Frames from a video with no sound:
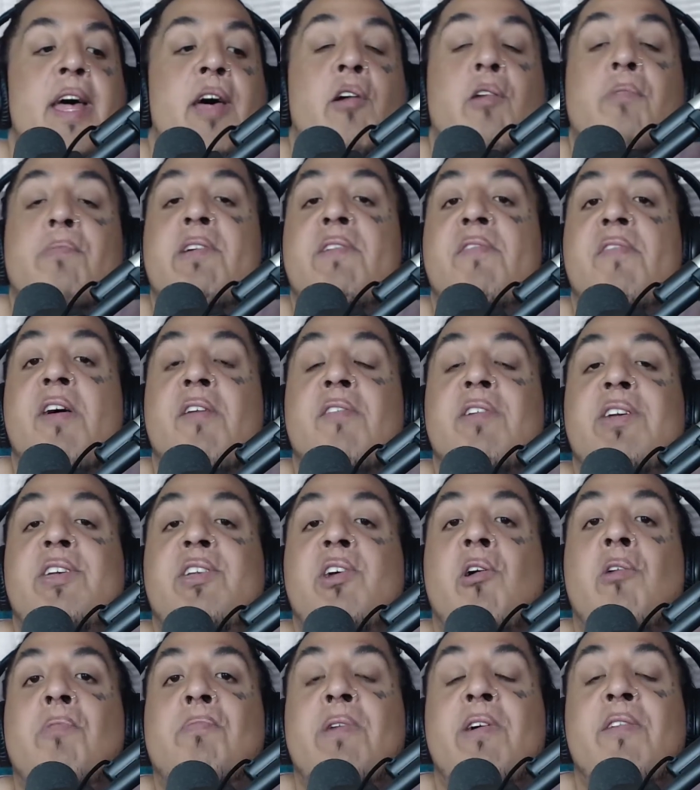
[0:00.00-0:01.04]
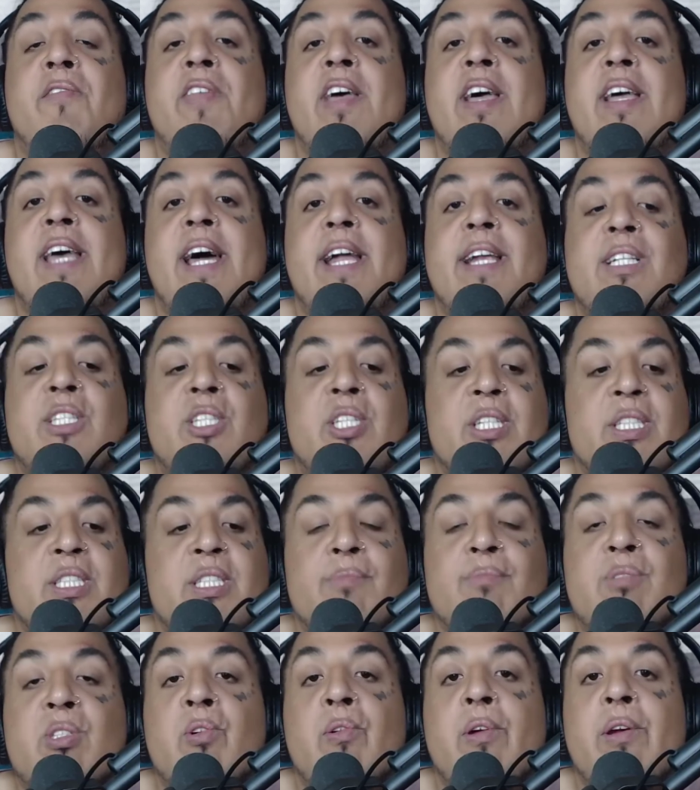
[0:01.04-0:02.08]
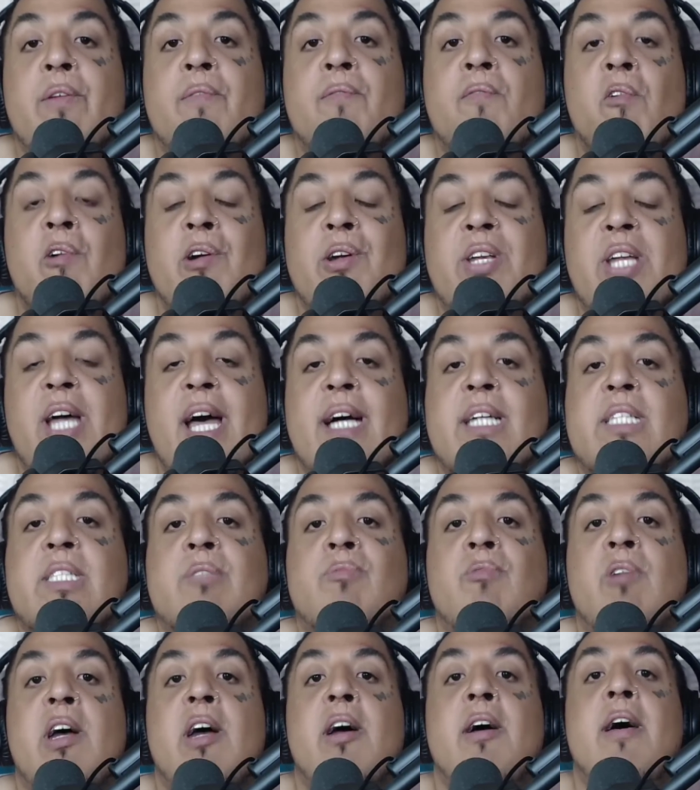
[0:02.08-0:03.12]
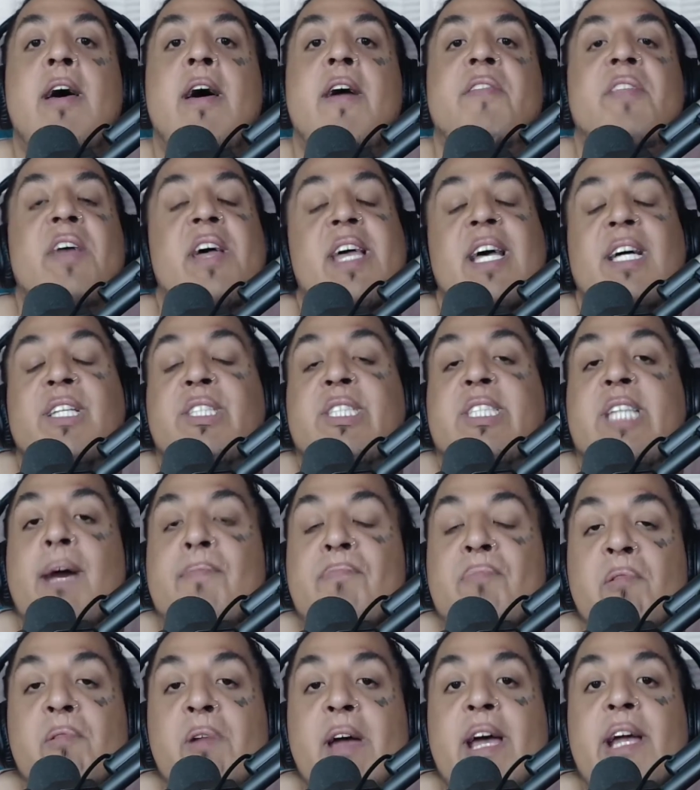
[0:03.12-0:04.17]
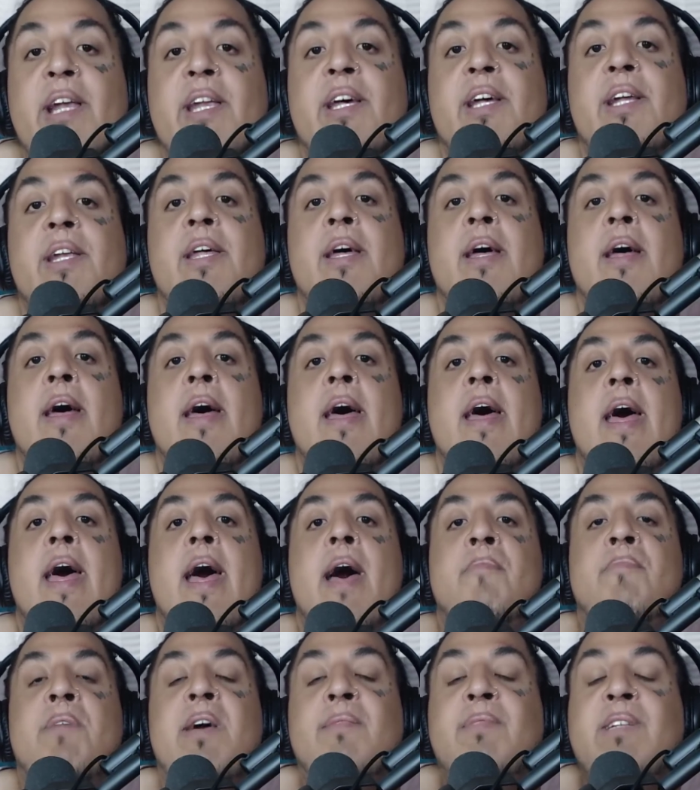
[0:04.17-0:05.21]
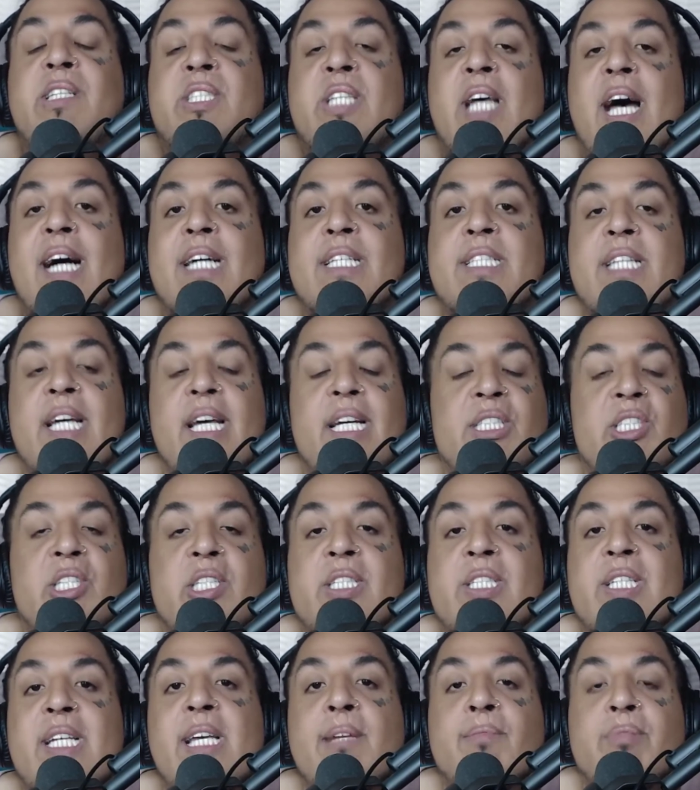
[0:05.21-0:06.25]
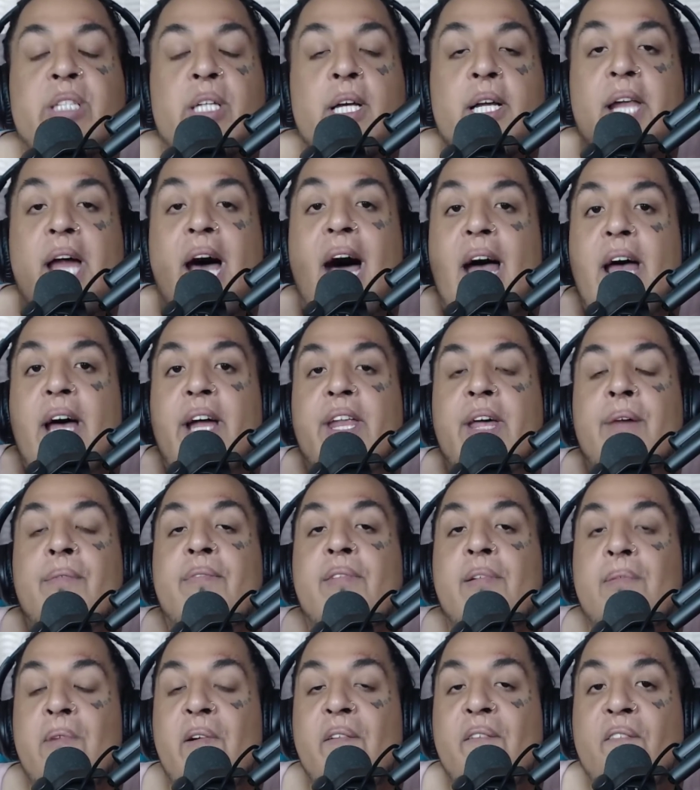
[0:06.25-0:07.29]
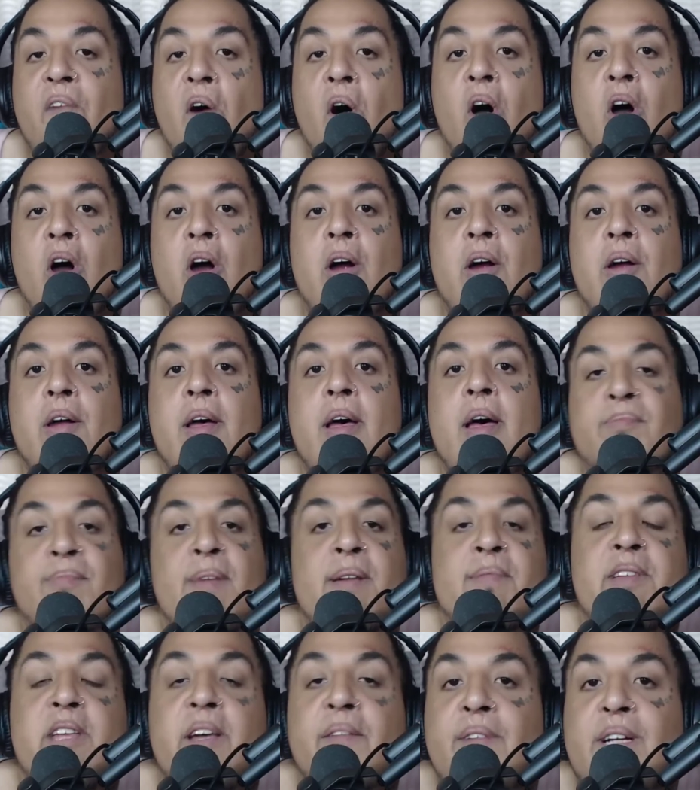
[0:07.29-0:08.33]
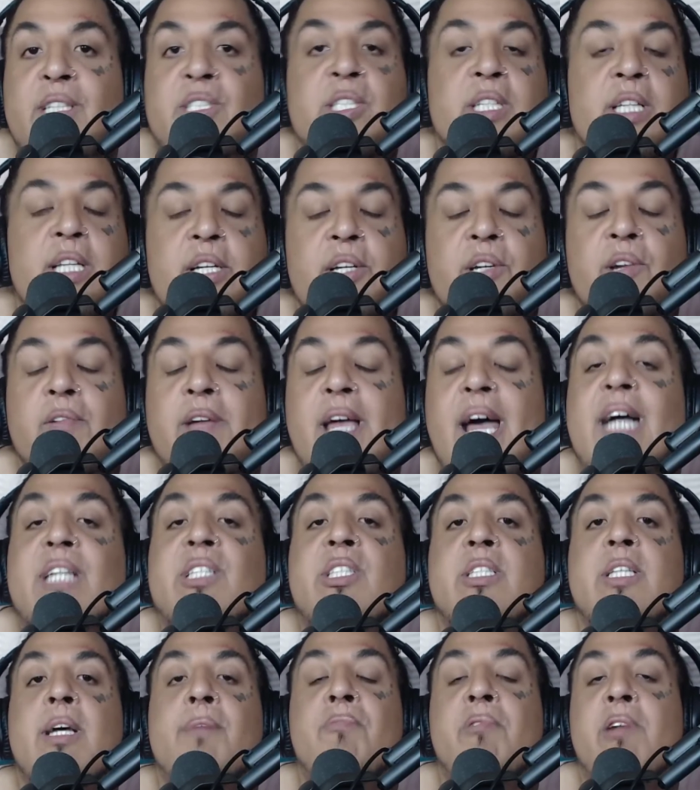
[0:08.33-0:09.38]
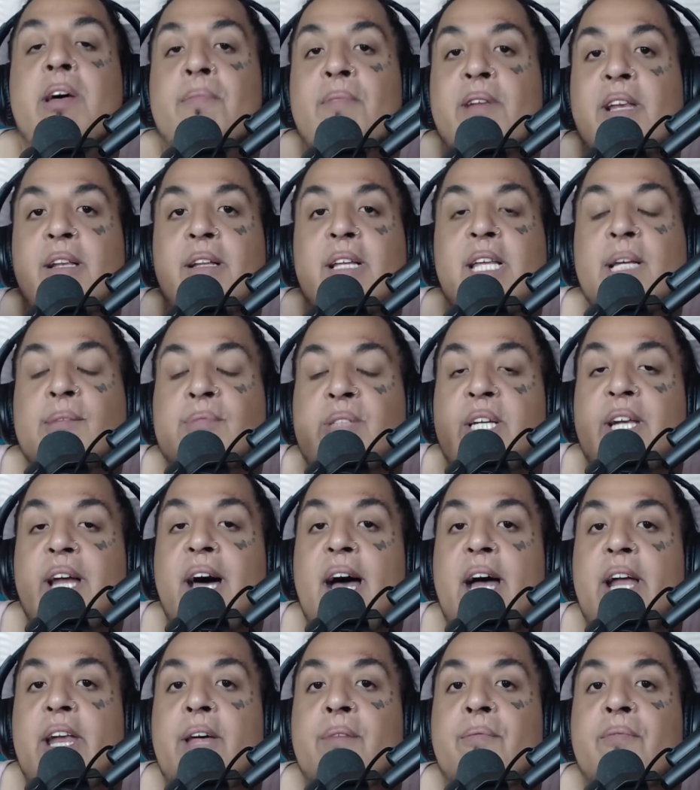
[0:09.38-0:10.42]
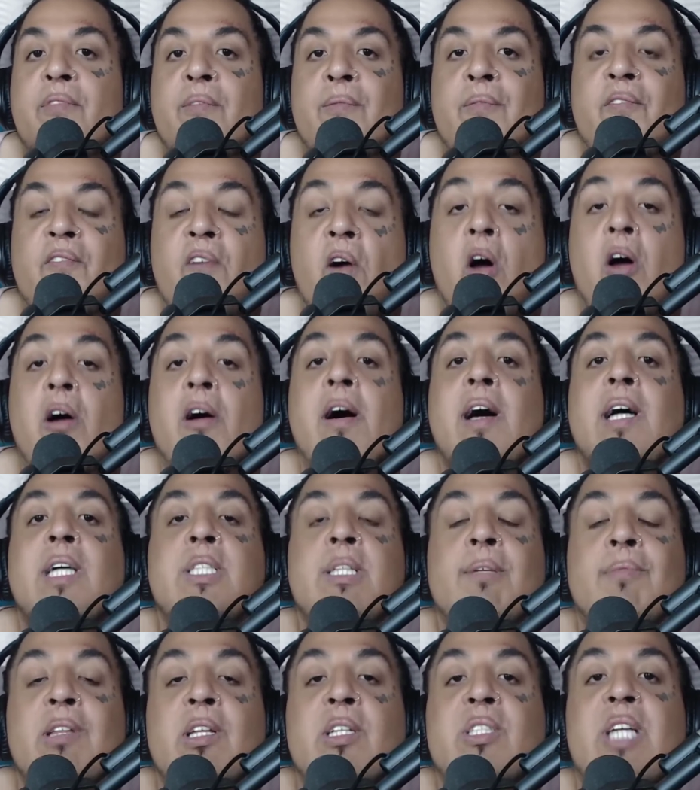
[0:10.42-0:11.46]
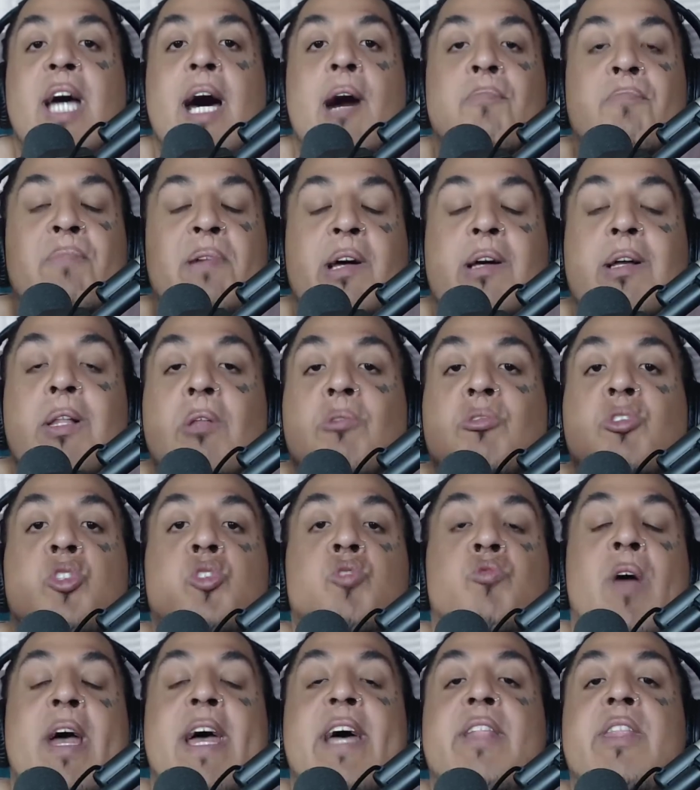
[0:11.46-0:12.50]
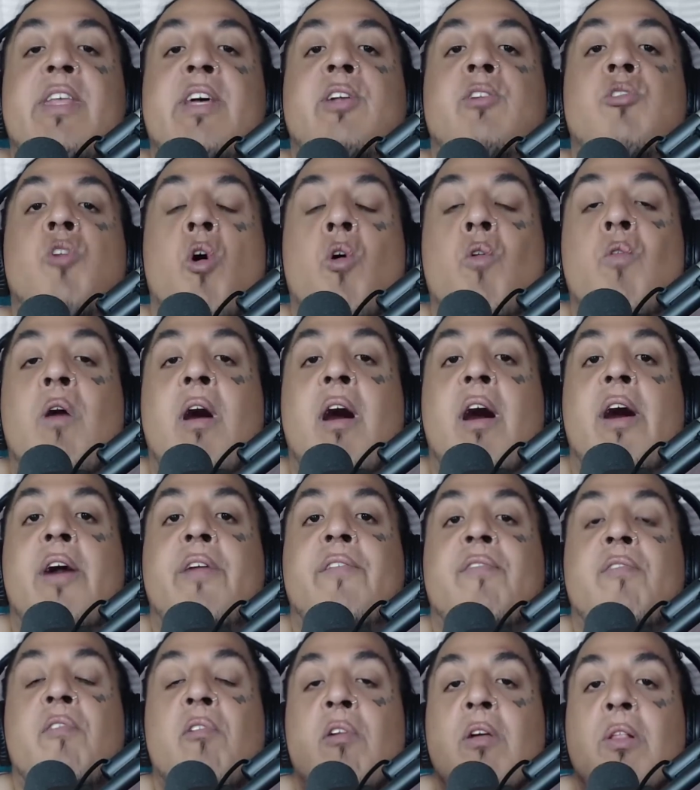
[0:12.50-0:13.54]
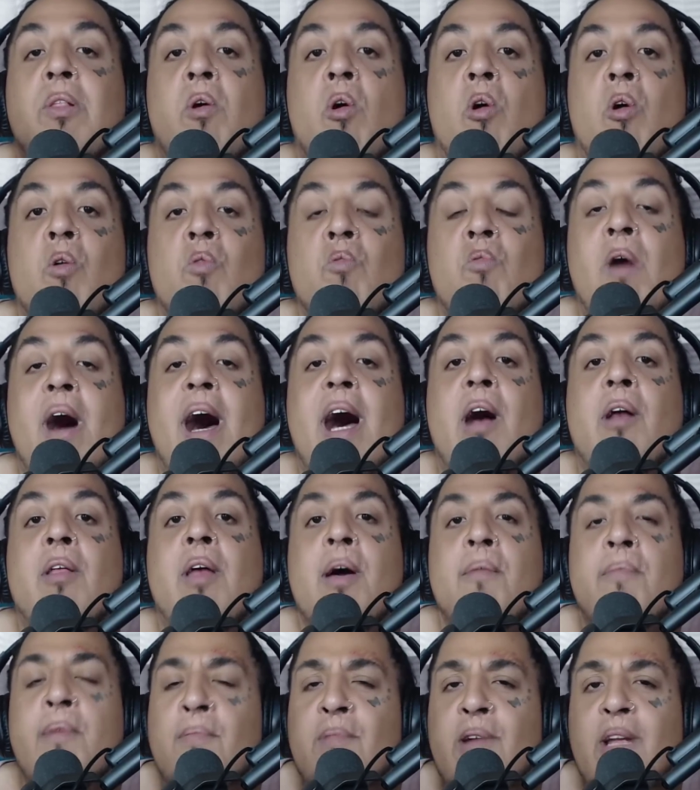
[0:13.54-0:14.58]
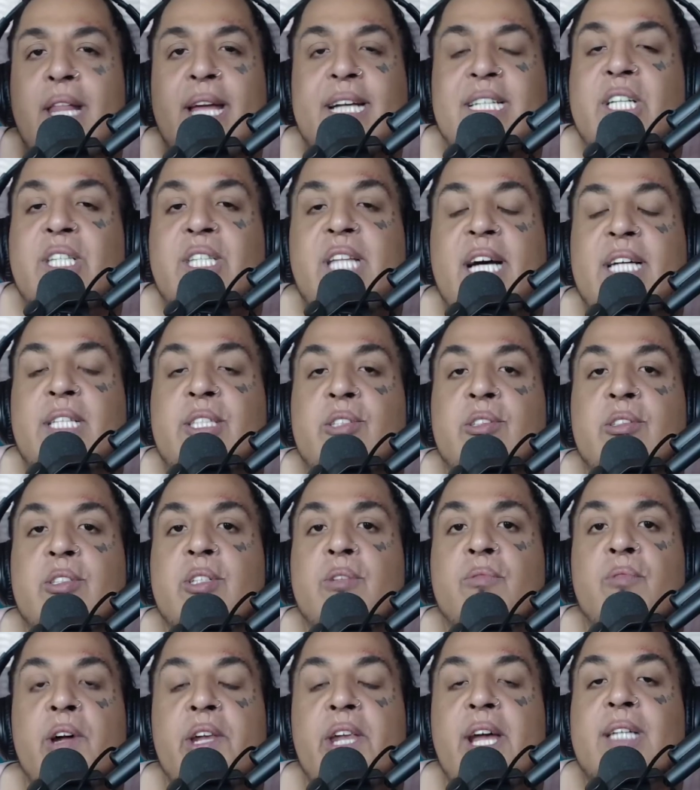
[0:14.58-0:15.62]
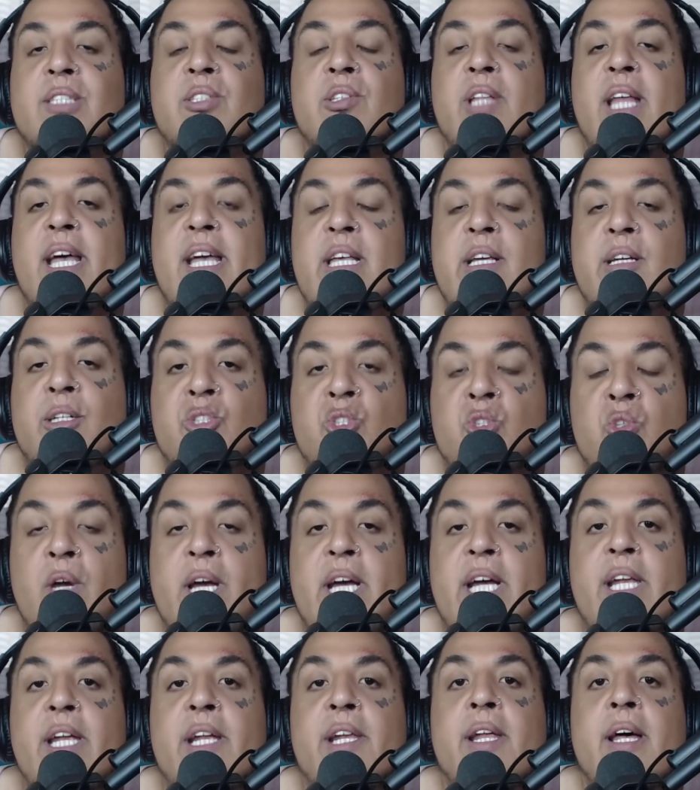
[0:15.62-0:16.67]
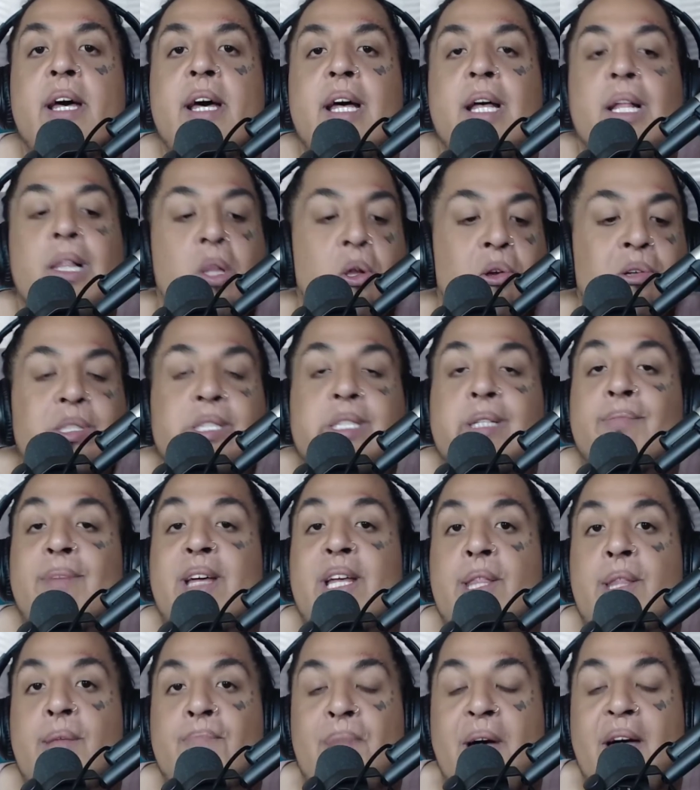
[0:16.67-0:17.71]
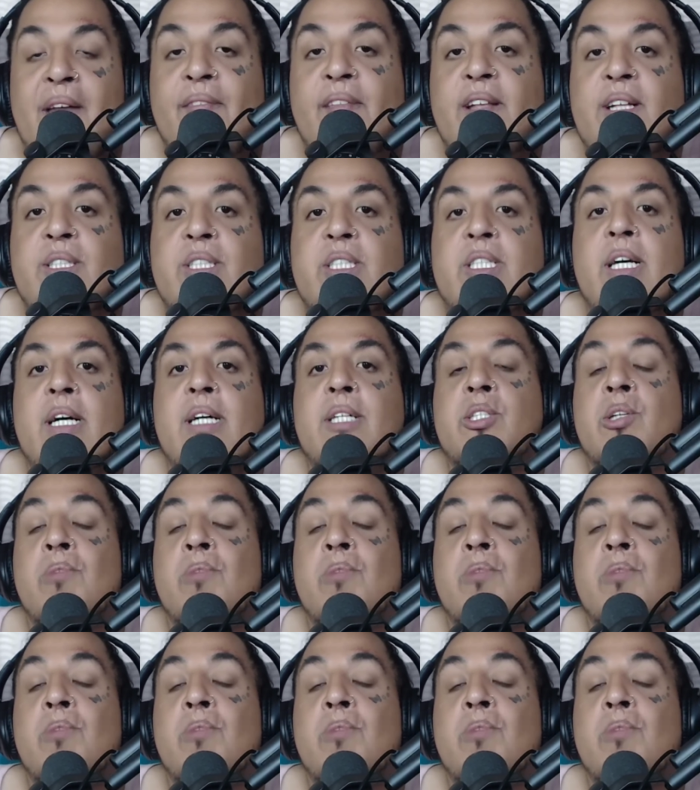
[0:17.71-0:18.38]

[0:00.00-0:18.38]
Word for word: It would be very dope if they get into some sort of vortex where they get separated, and maybe Sasuke just keeps an eye on him from afar, because maybe he eventually, you know, catches up with him and keeps an eye on him from afar, similar to how Piccolo stranded Gohan for a long while, remember, in like the deserts and whatnot, so that he could train and learn some independence.